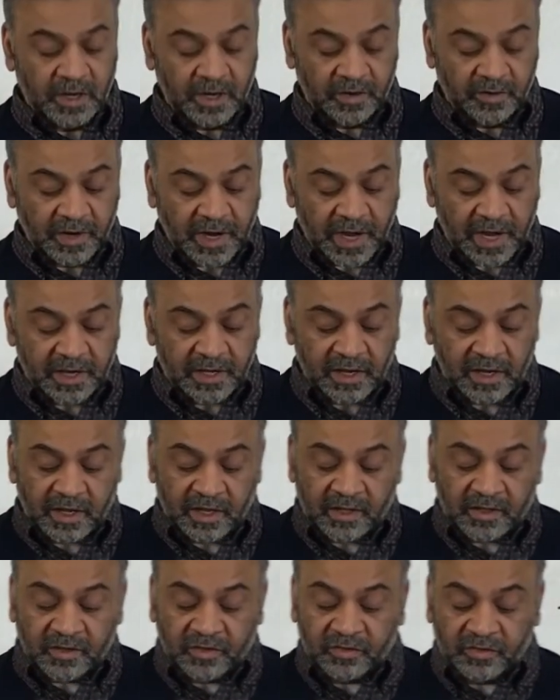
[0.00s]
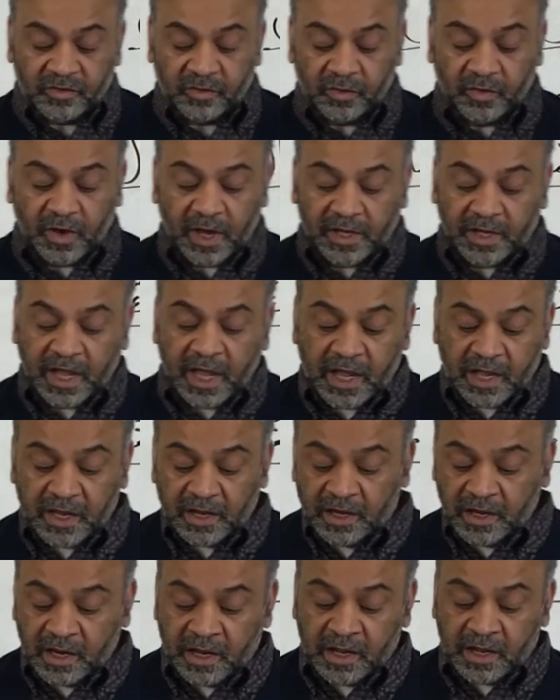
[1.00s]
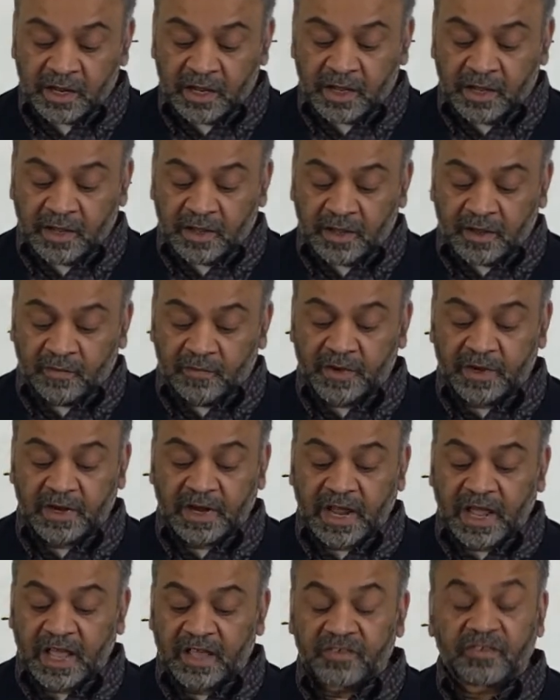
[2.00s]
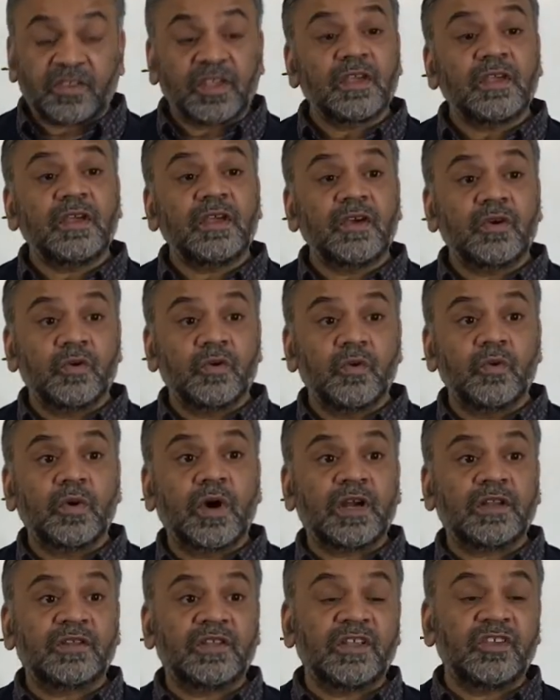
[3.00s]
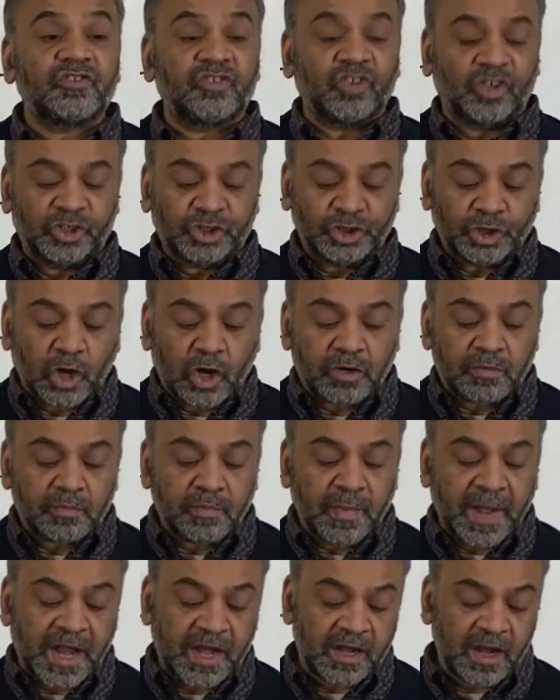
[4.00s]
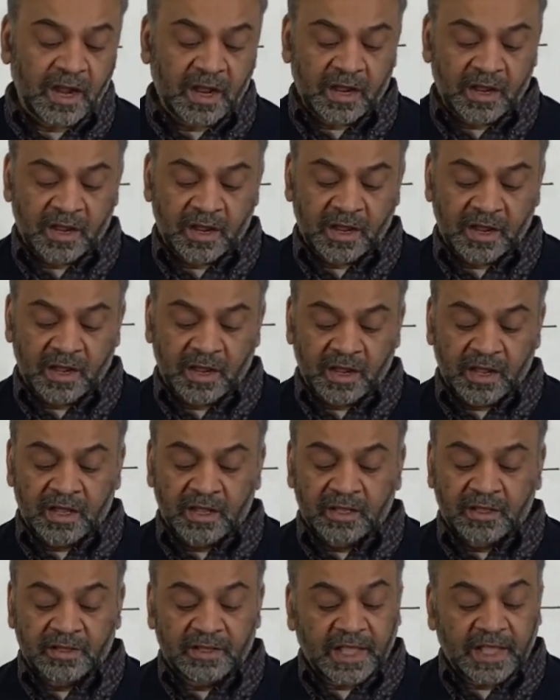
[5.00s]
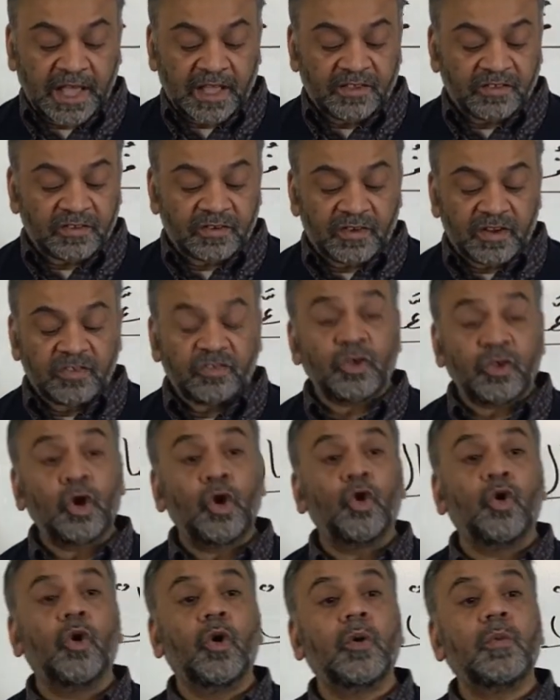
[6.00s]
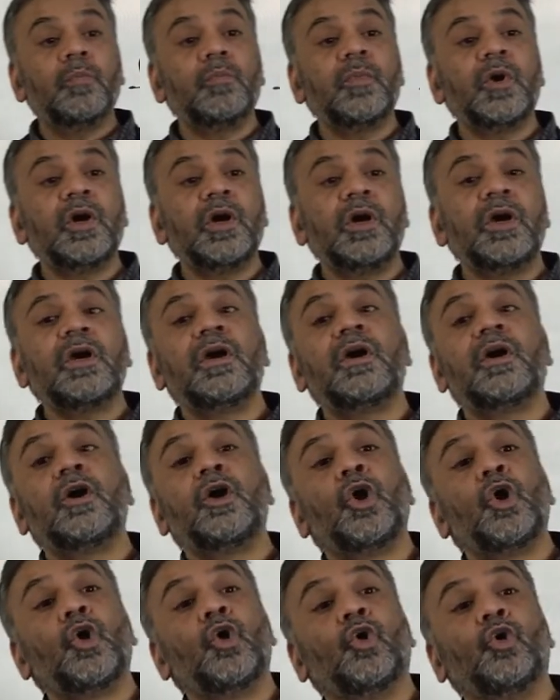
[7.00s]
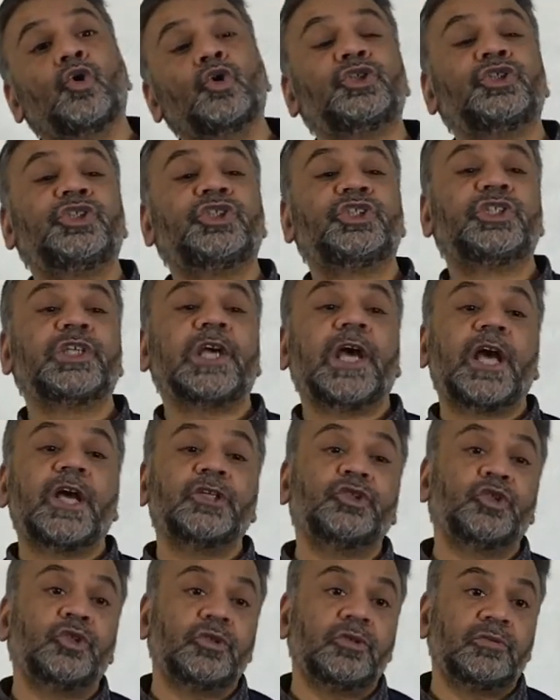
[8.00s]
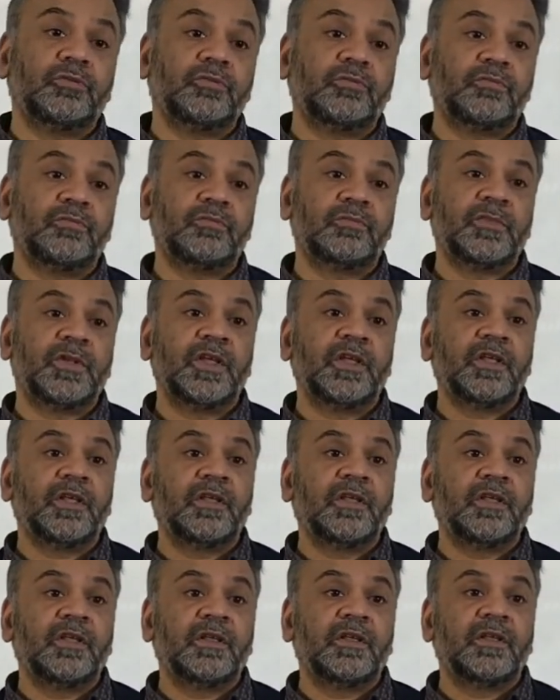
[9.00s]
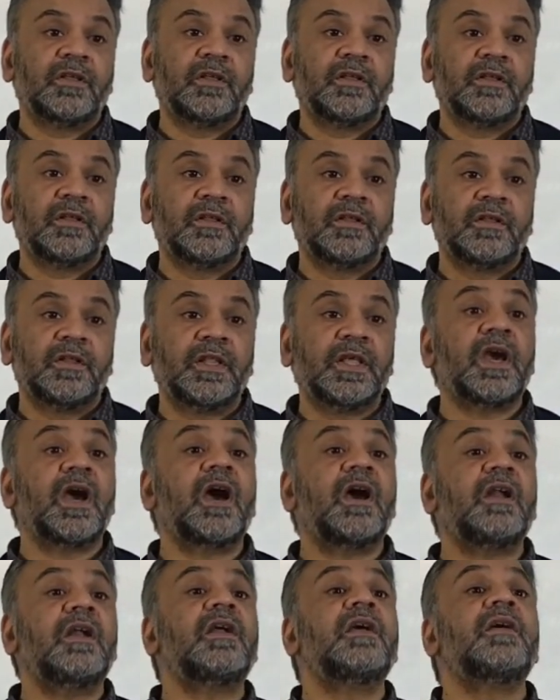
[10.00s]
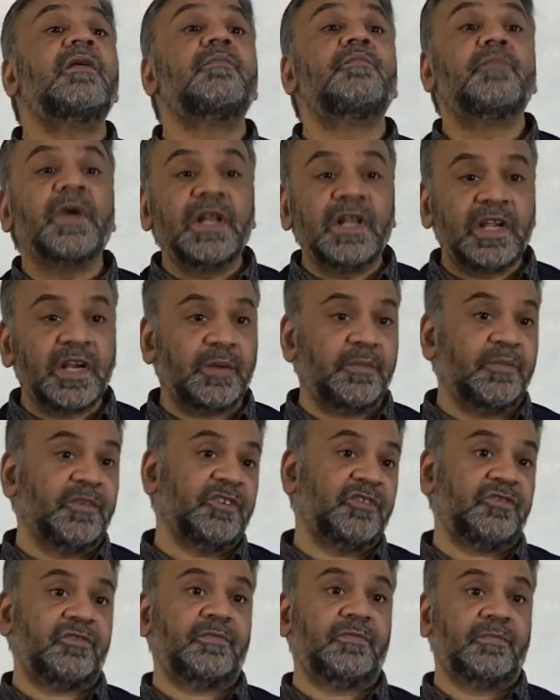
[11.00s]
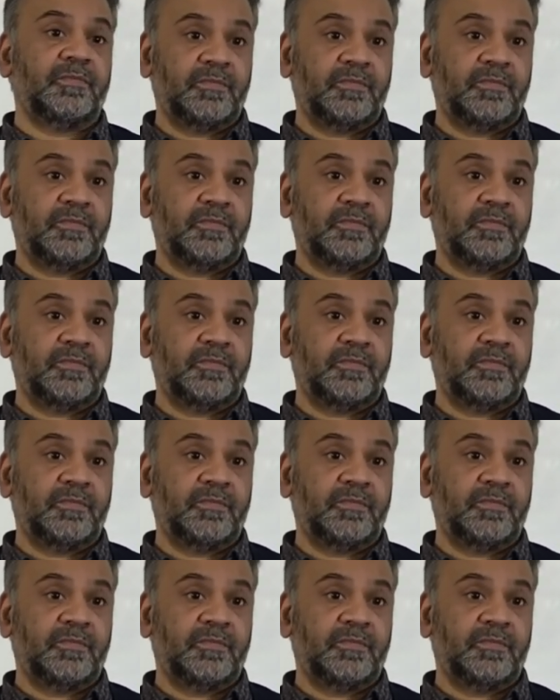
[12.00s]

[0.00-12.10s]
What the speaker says: right? So, again we are asking who are these short men. The answer is hum hujjajun, they are pilgrims.